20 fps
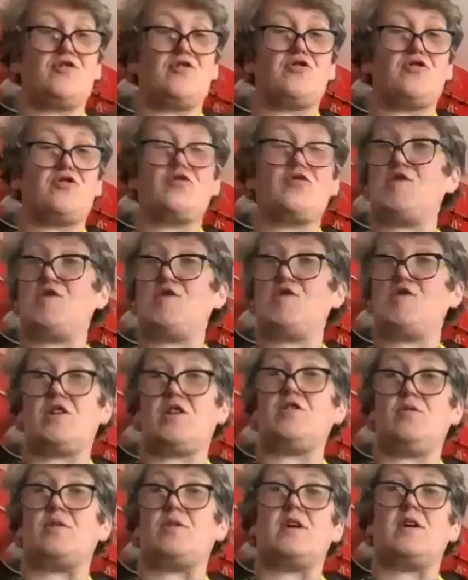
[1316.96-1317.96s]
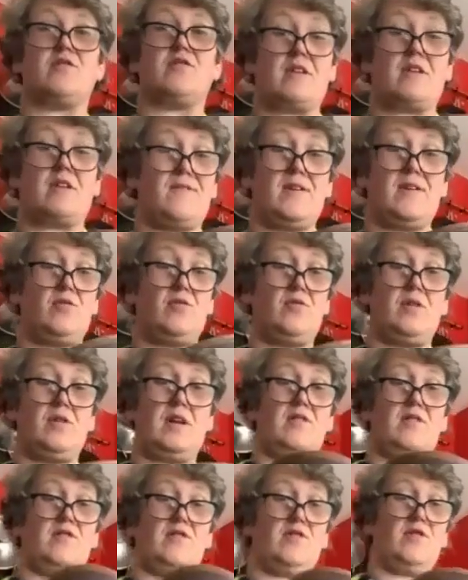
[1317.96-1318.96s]
you could do with it. Definitely no
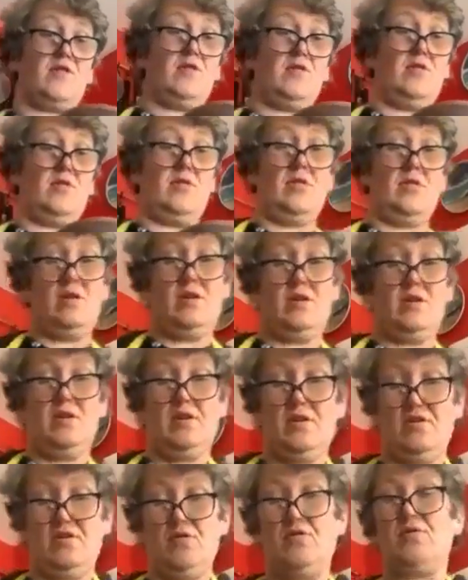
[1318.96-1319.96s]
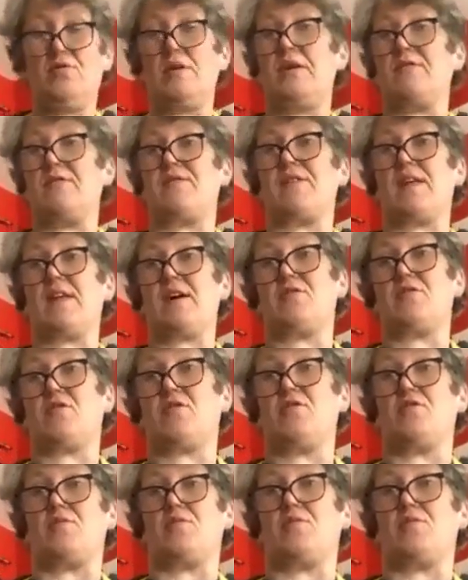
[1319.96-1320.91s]
need for that to go to